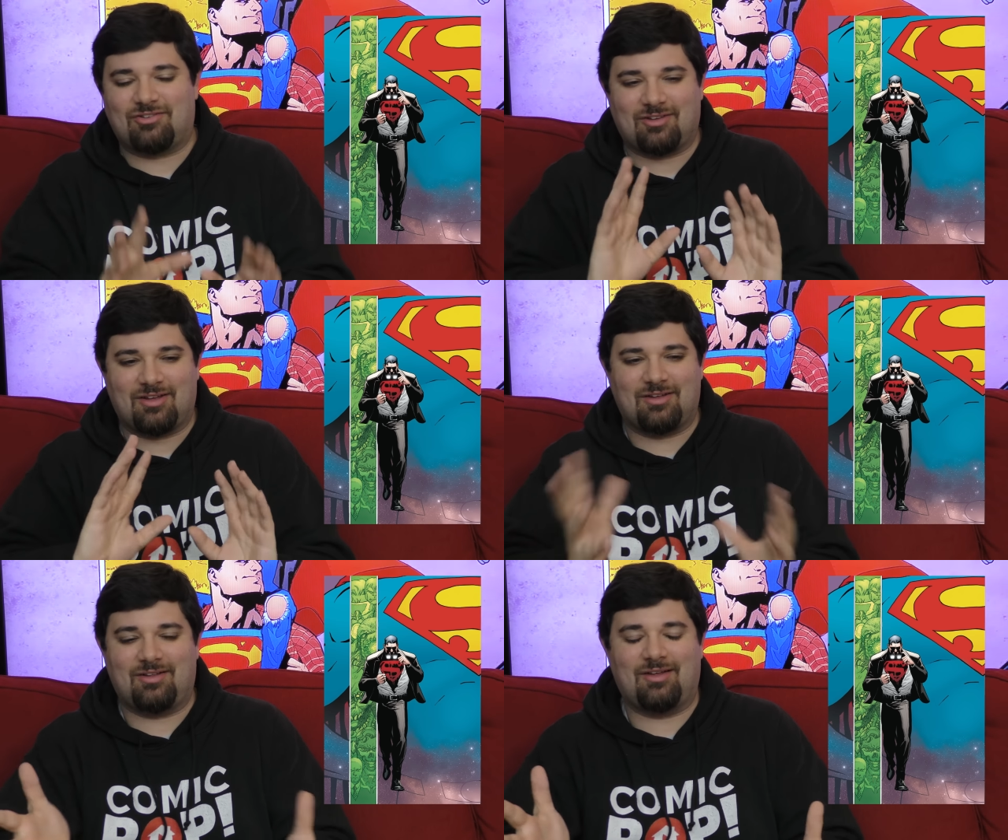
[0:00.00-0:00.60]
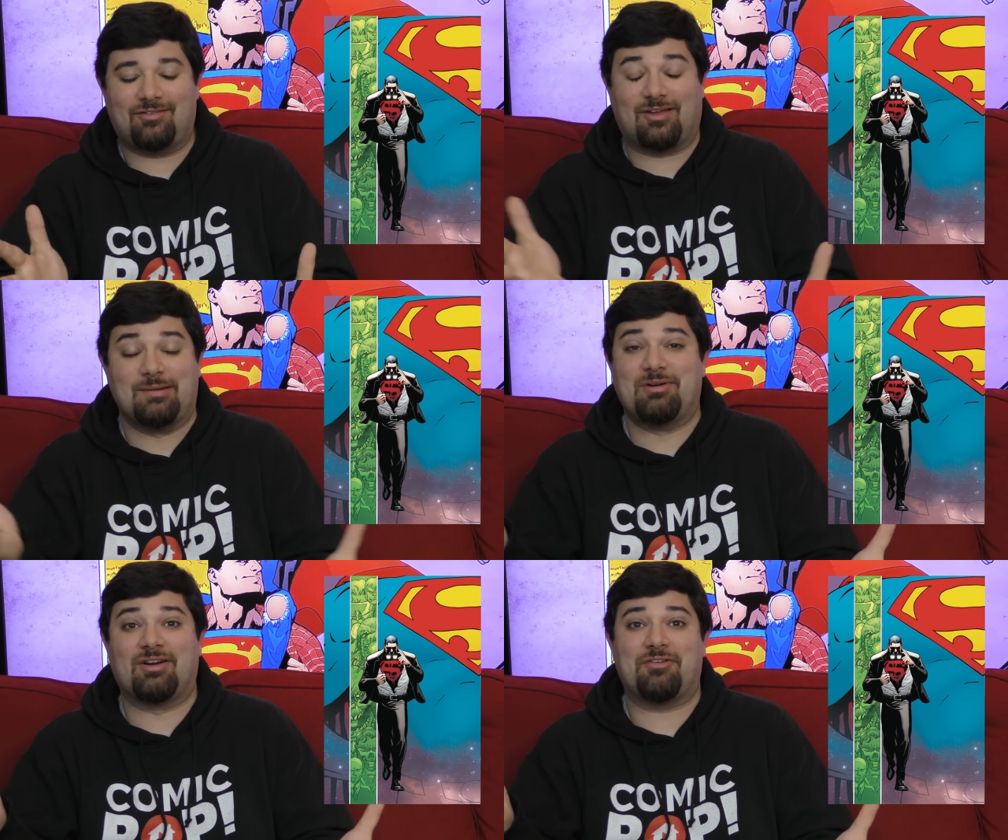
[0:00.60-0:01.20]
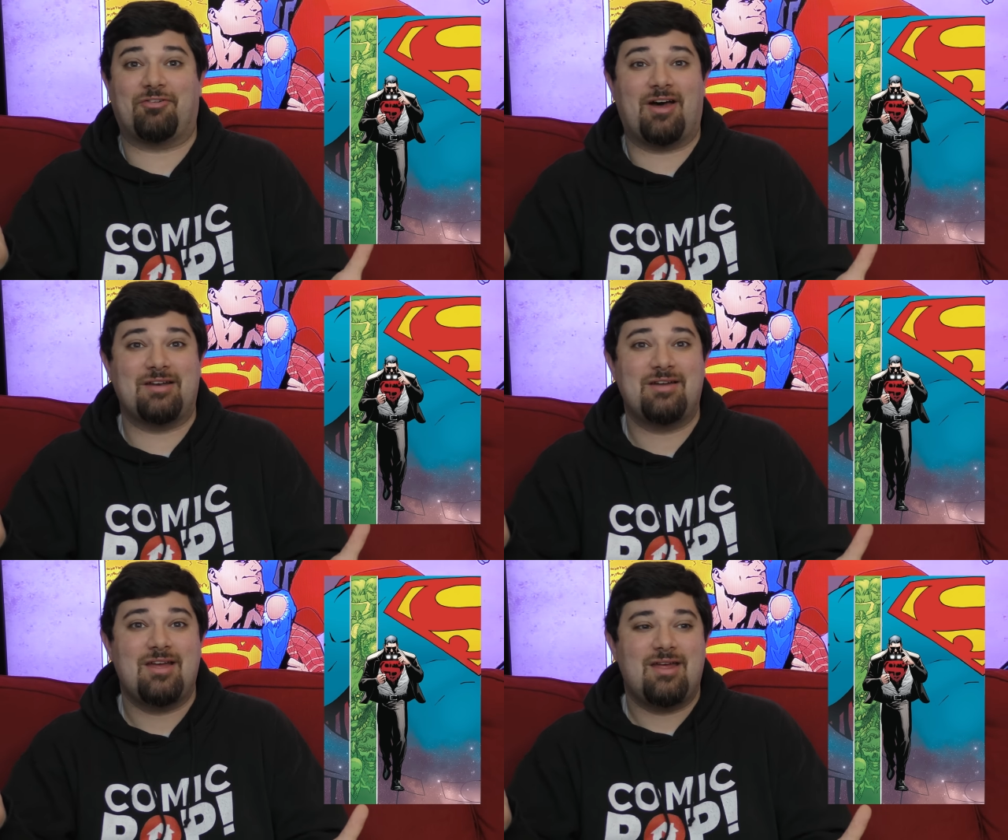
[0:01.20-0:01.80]
It's, uh, it's going to be really
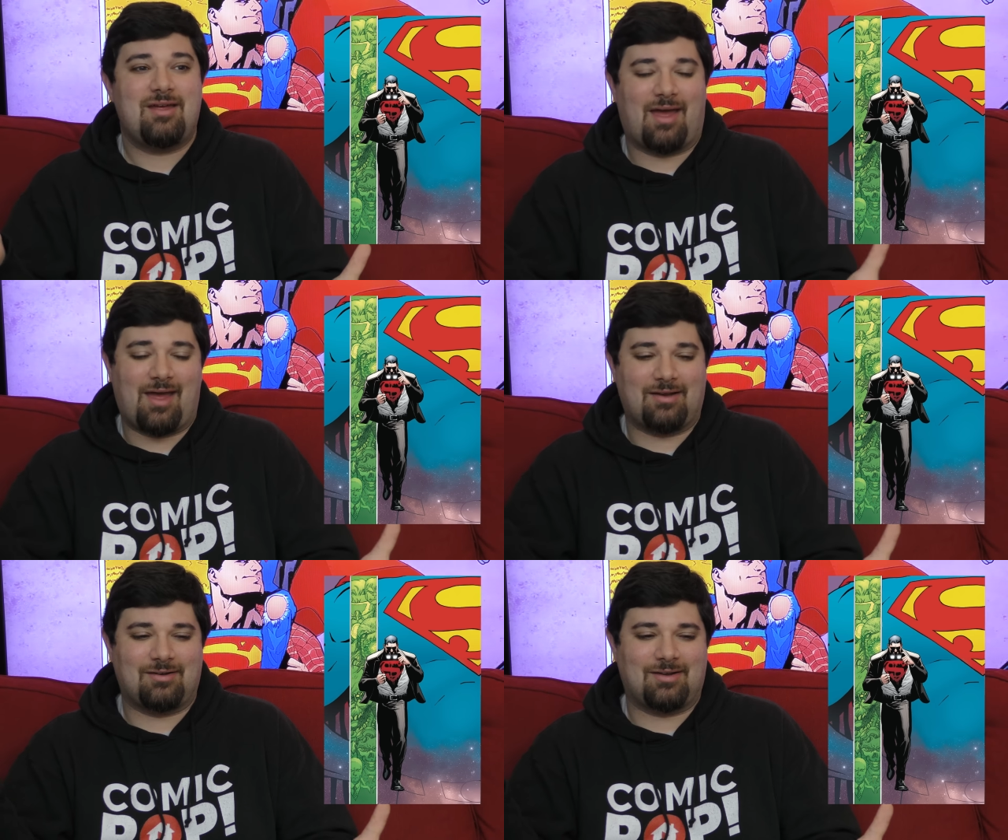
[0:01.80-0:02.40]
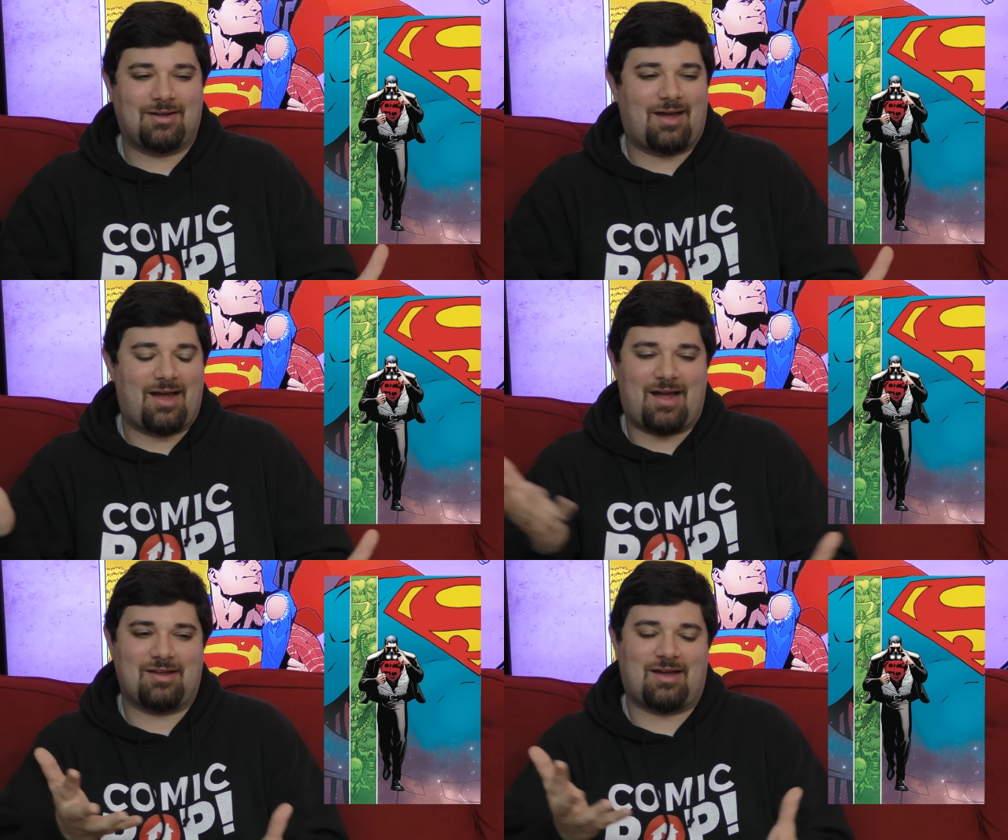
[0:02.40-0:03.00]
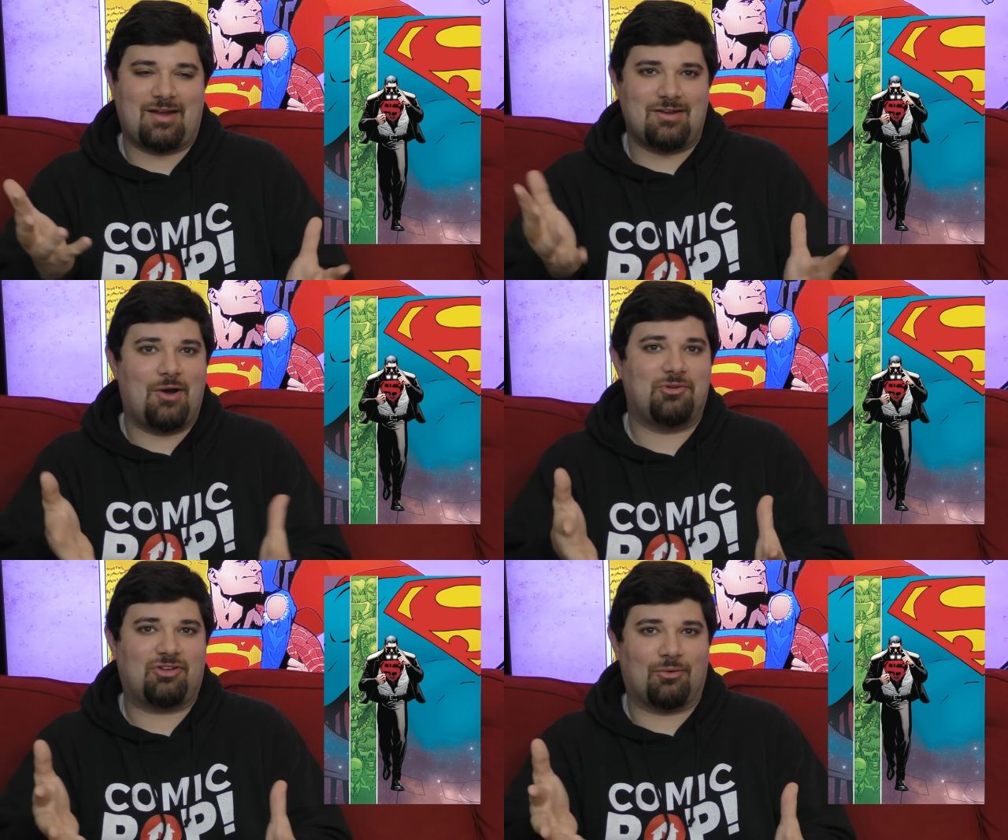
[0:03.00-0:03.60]
fun, and uh, I, I
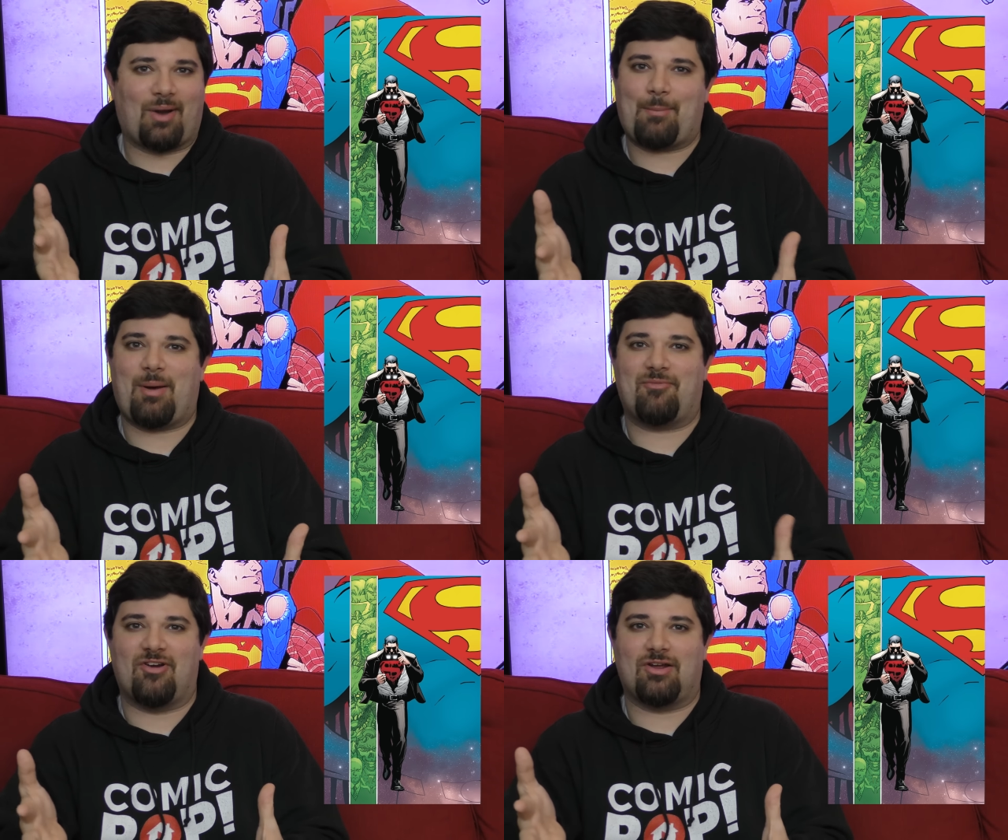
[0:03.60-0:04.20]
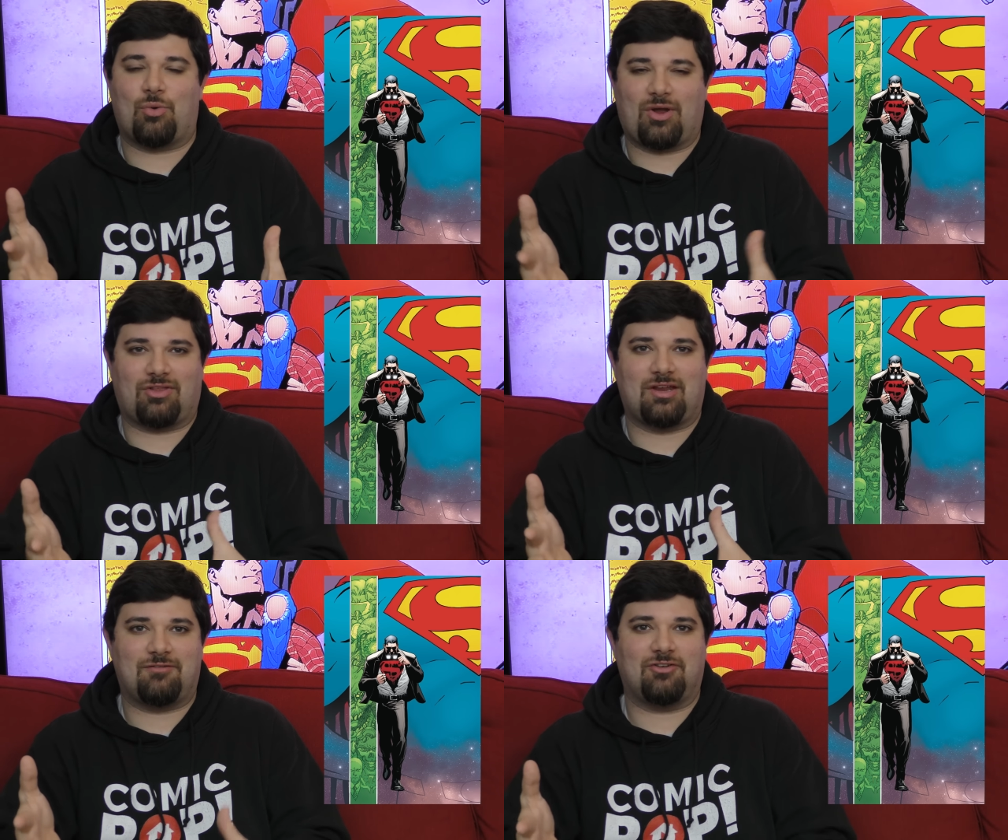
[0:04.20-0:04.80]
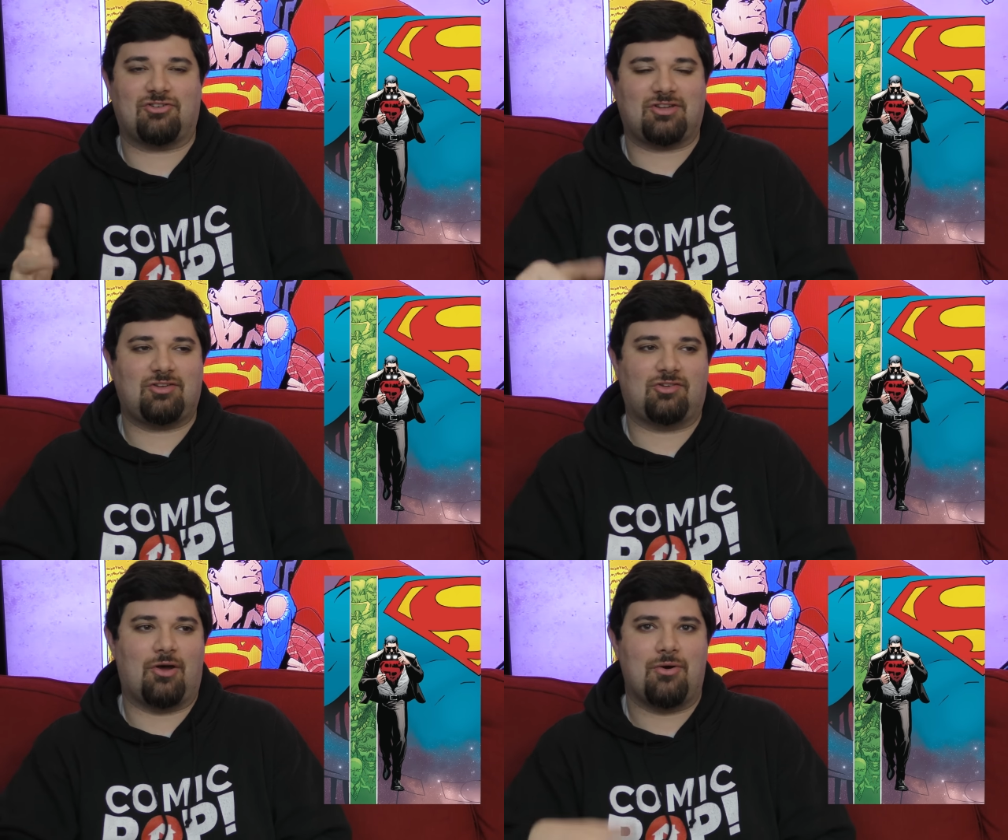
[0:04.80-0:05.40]
know it's going to wrap up very quickly and
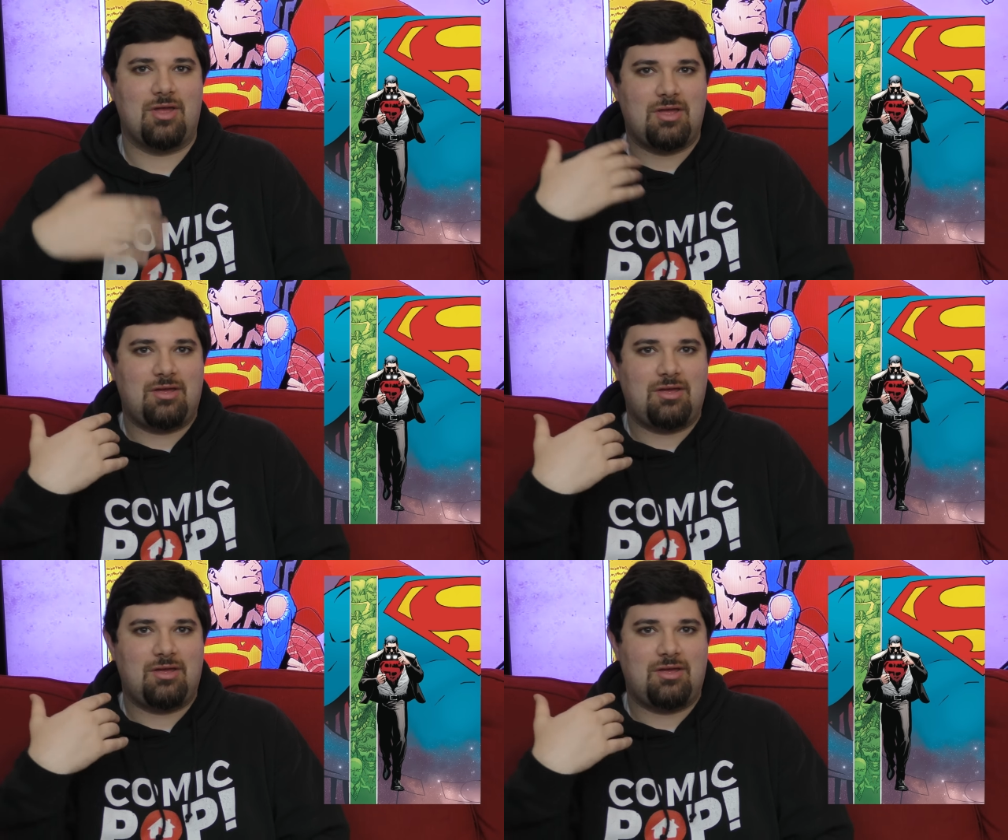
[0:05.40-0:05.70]
efficiently, so